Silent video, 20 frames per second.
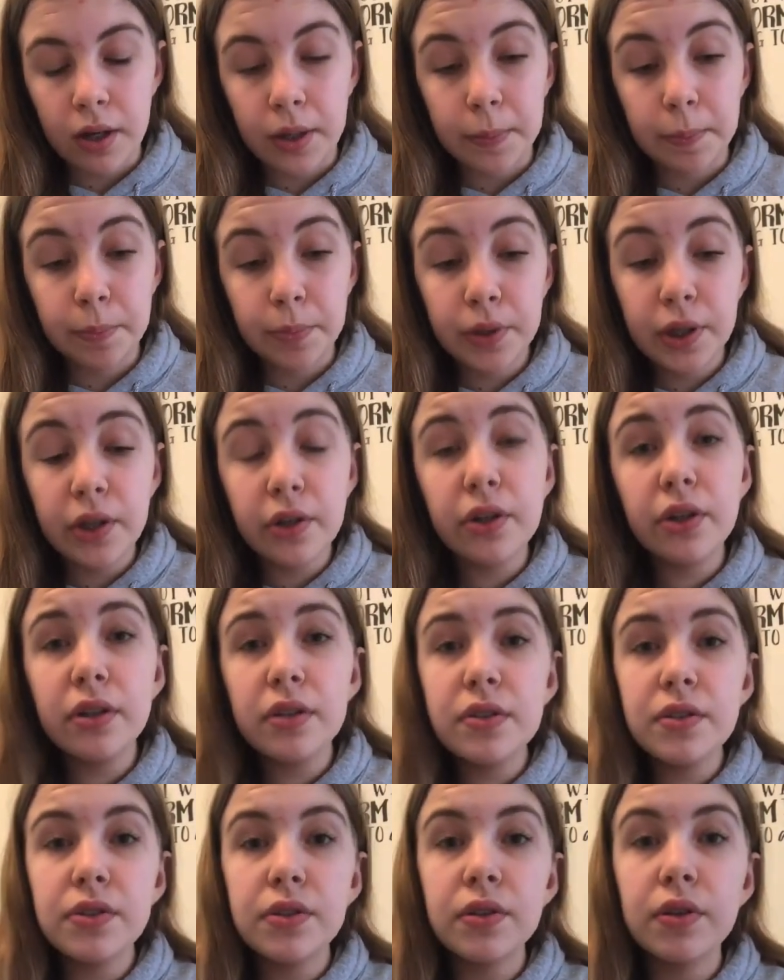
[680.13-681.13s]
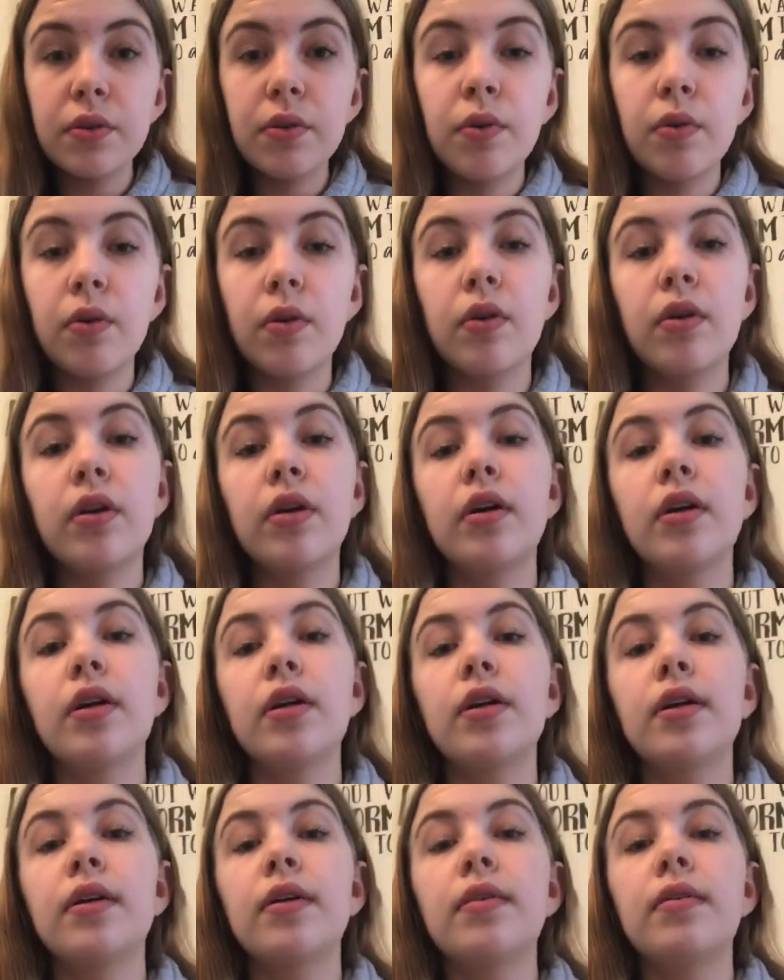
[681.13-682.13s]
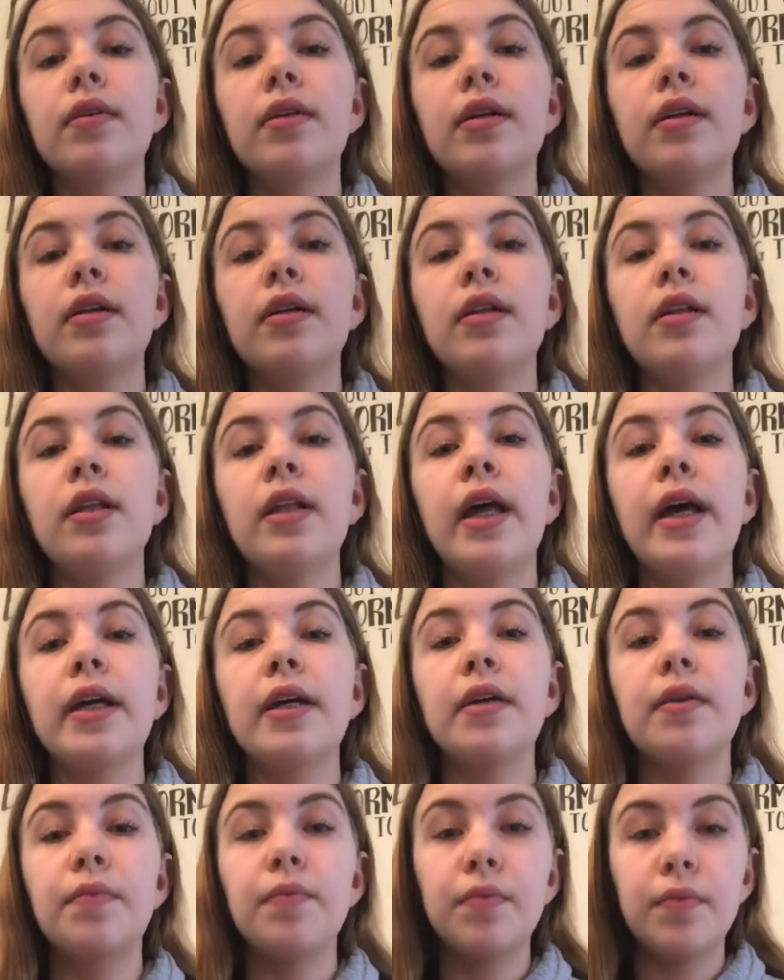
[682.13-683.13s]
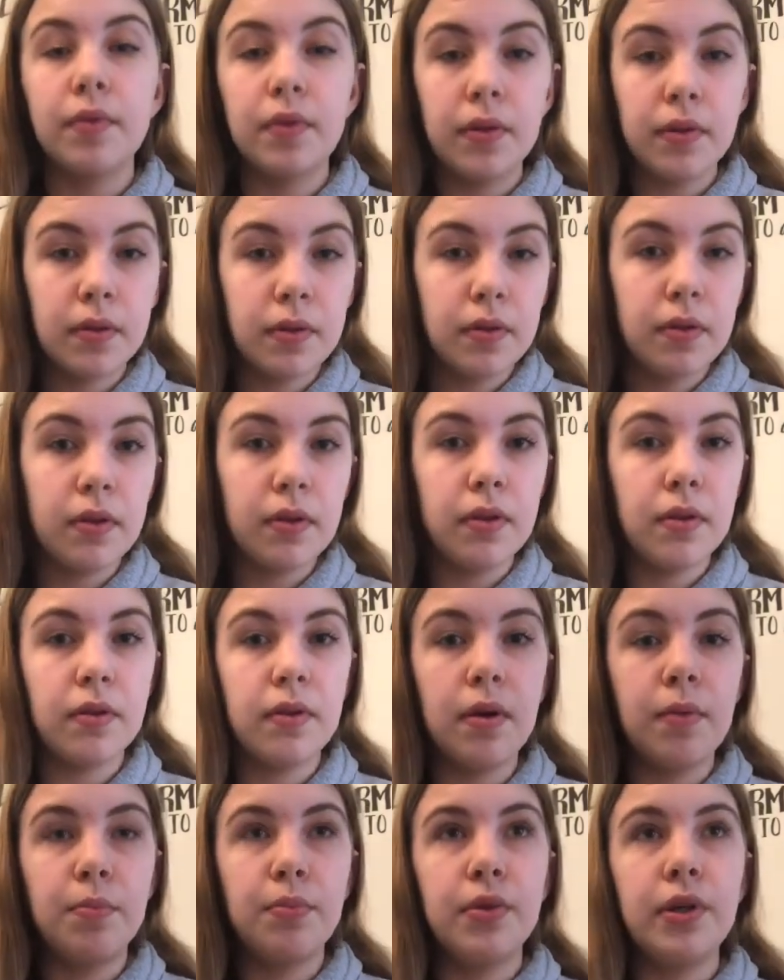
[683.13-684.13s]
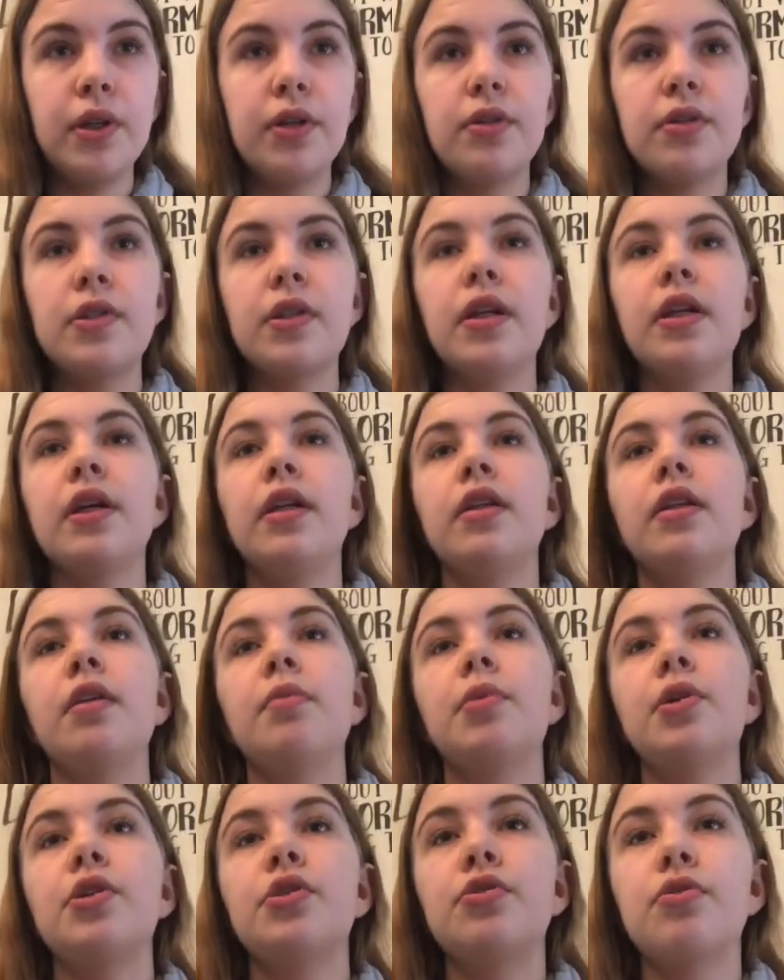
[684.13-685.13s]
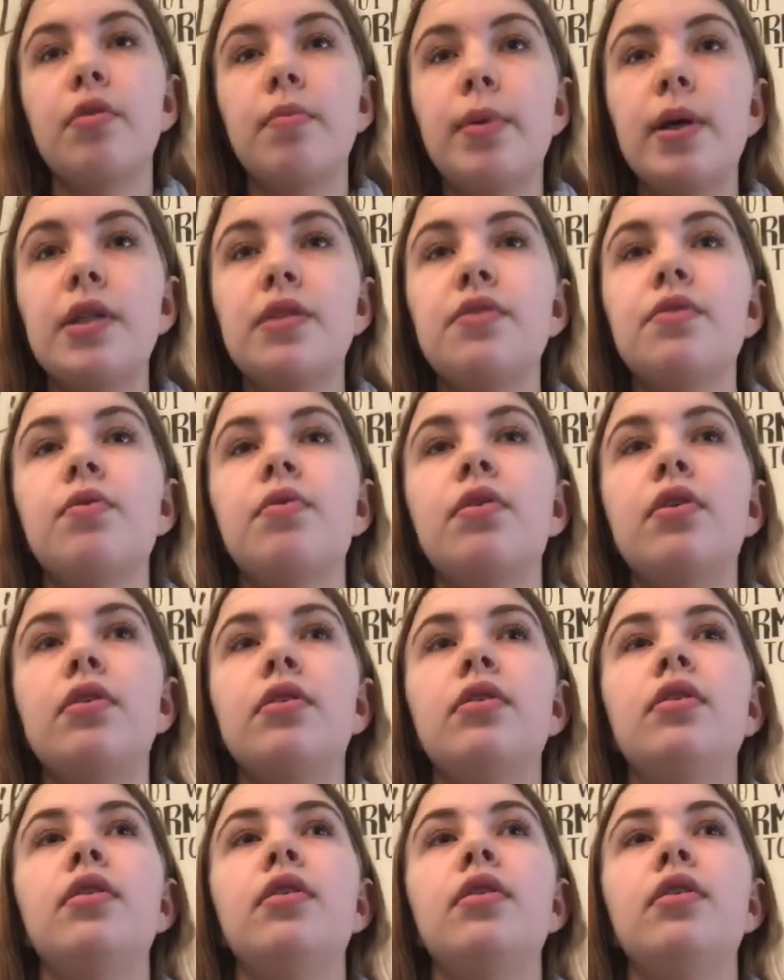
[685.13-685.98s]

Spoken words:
breeders, or like a breeder sending their birds to a pet store,